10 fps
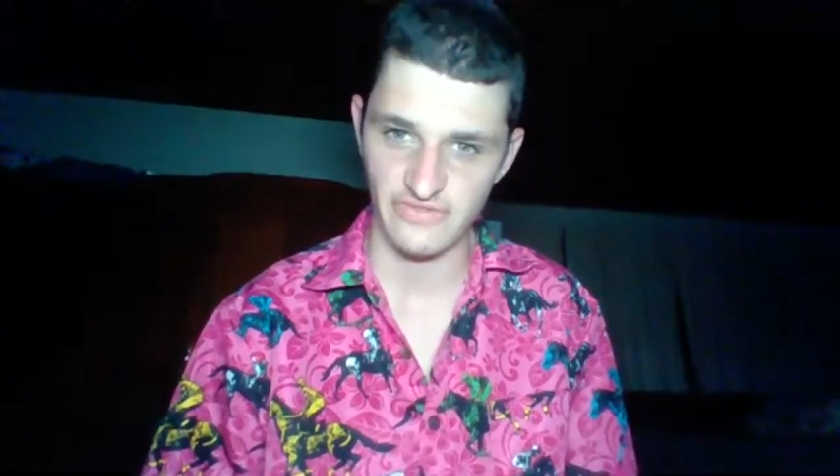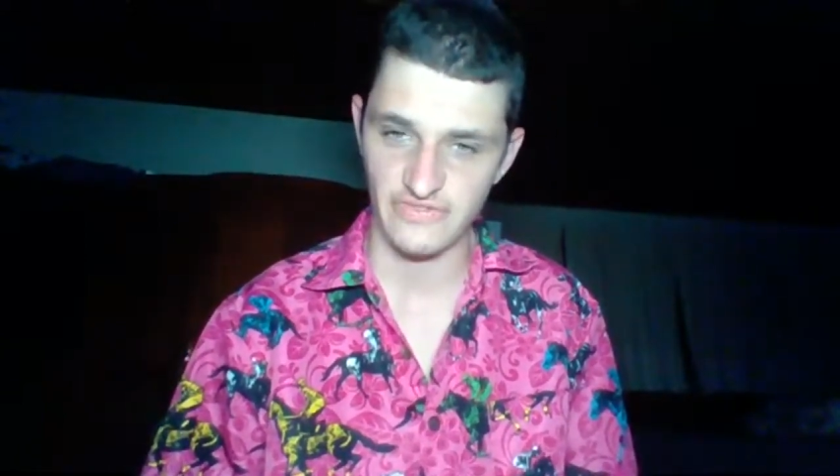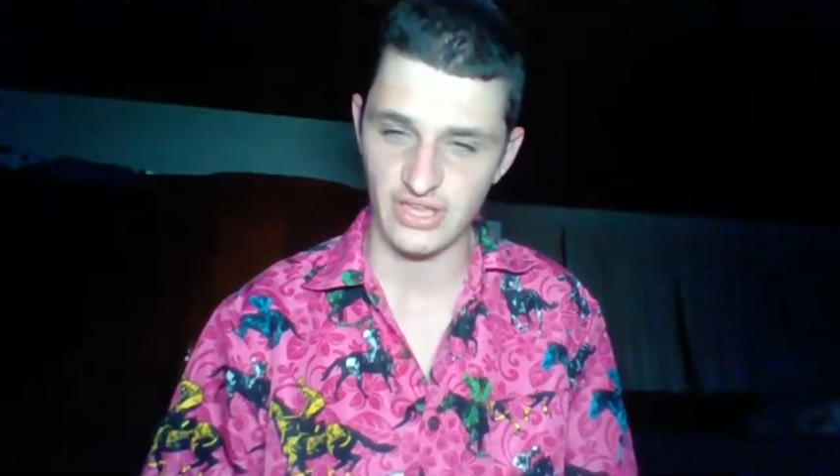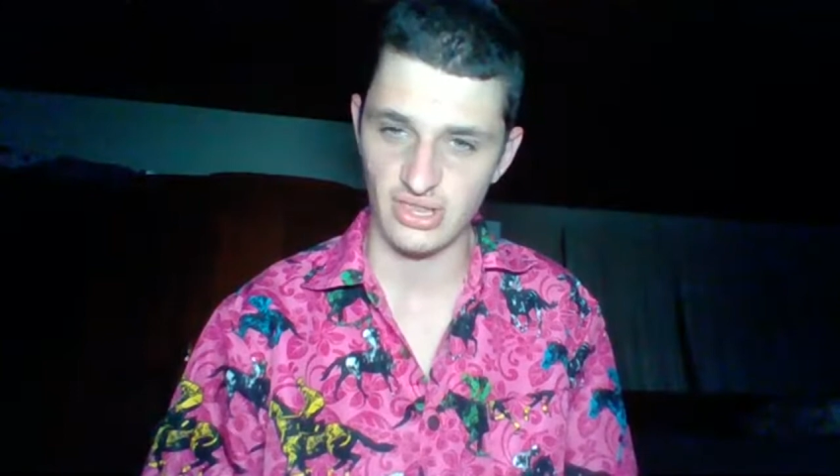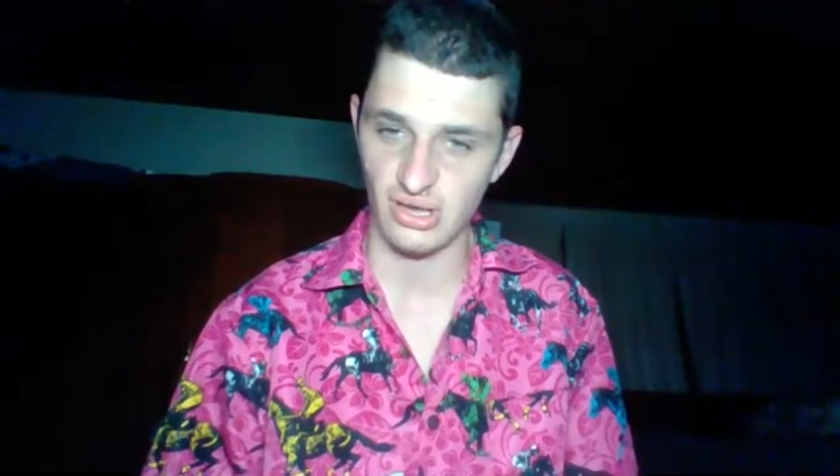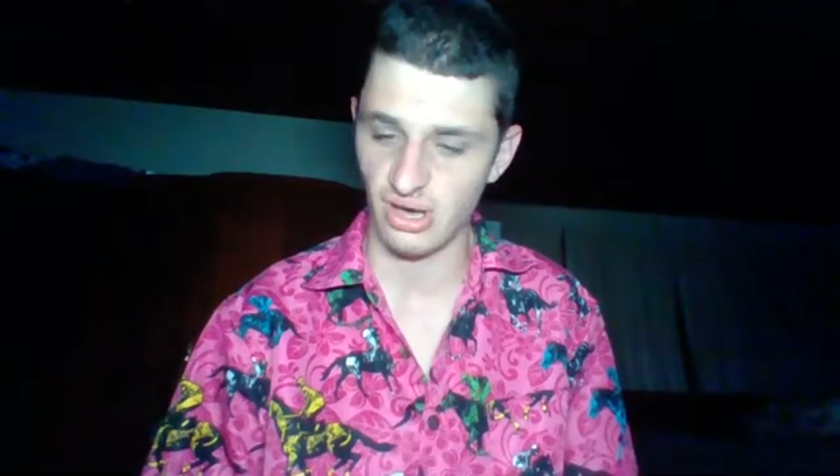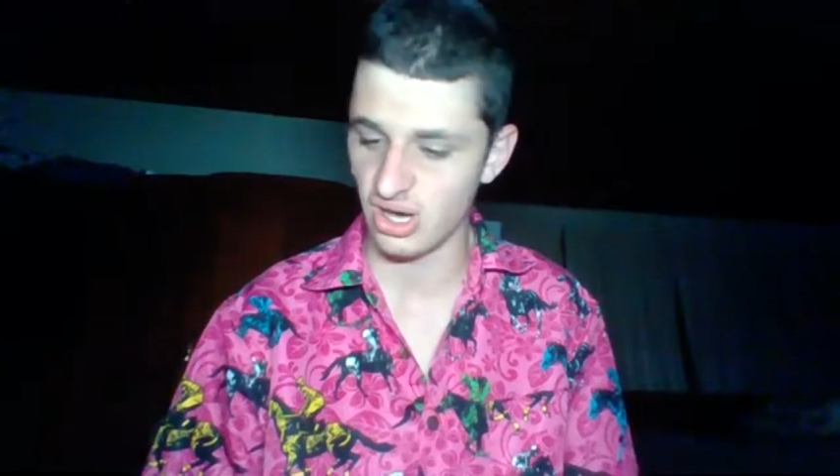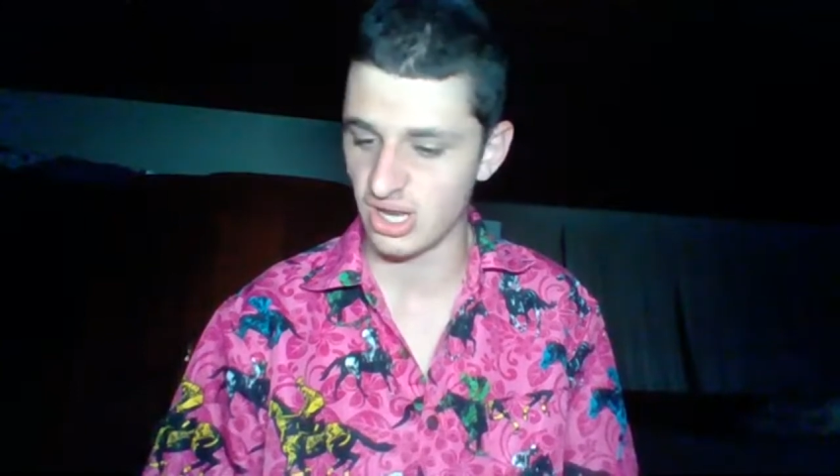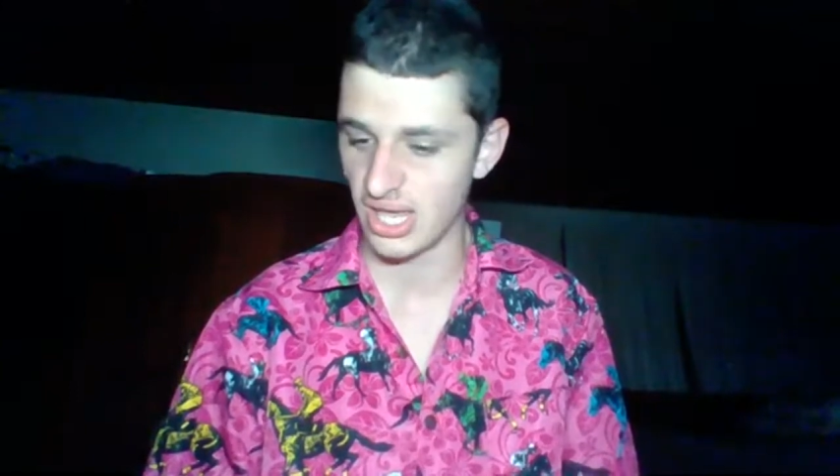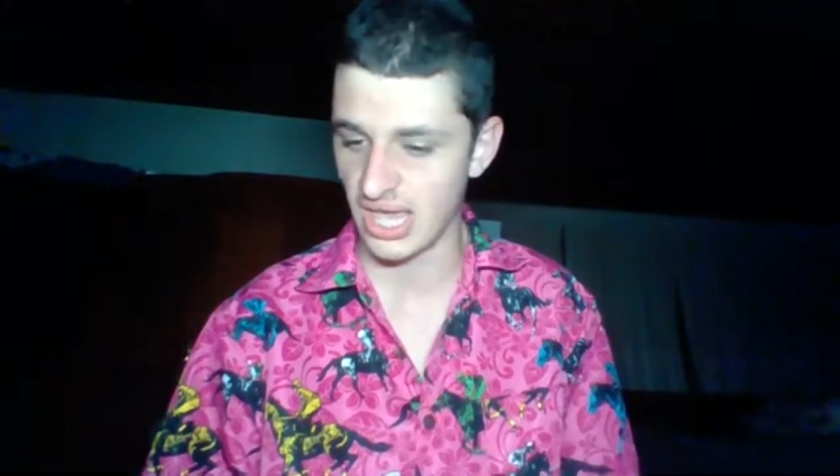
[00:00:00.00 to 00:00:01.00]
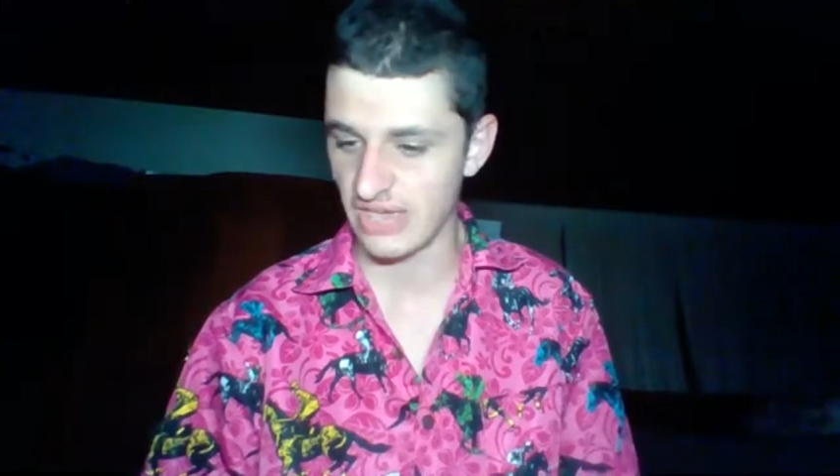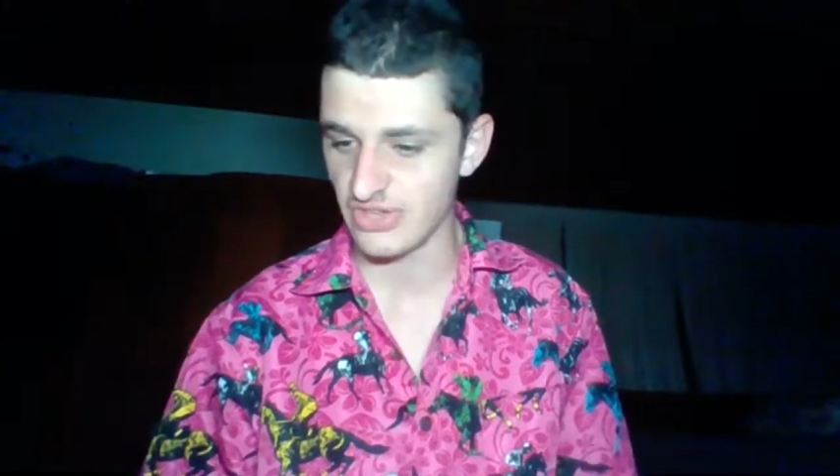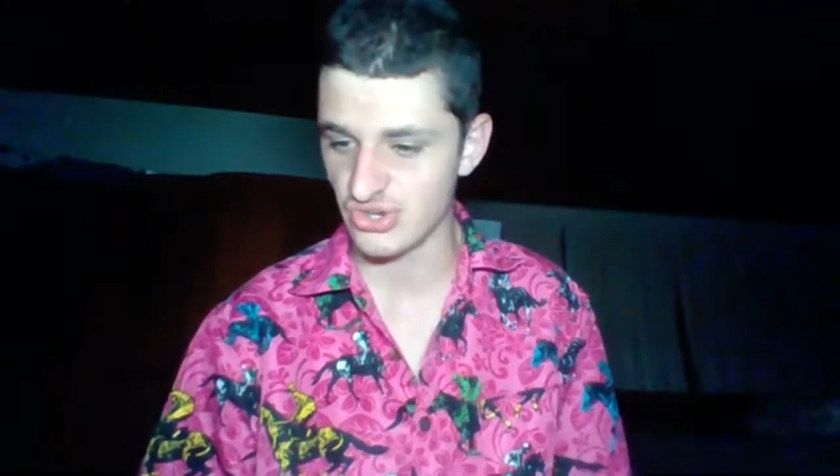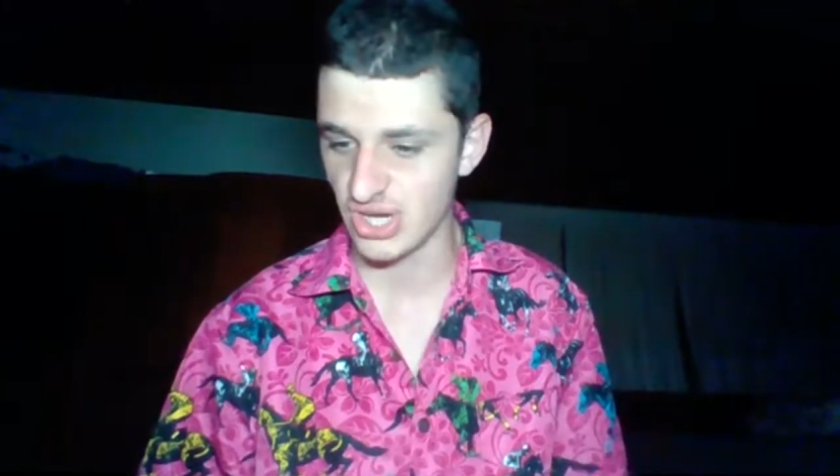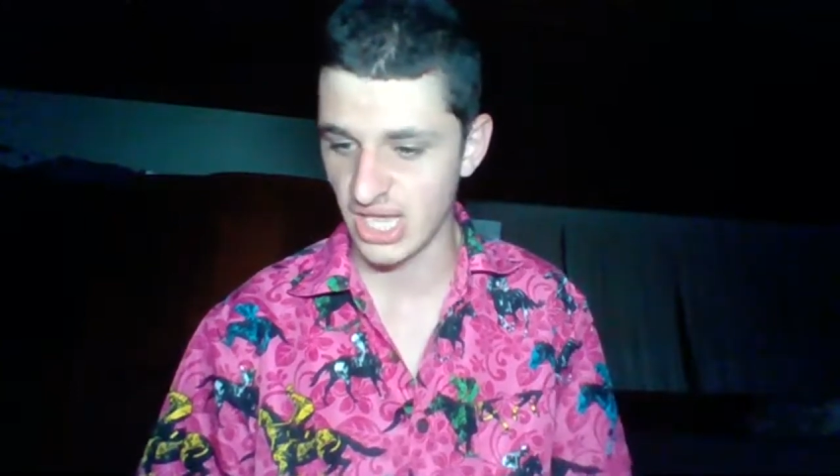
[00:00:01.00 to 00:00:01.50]
feel on a heavy
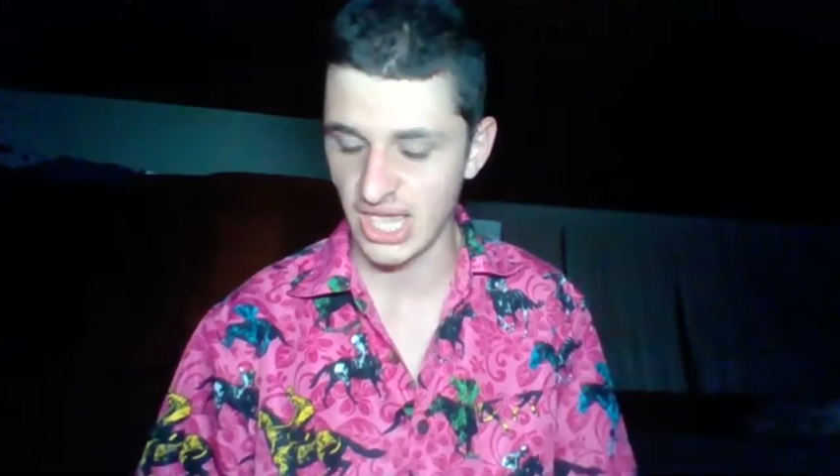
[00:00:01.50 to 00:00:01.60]
track.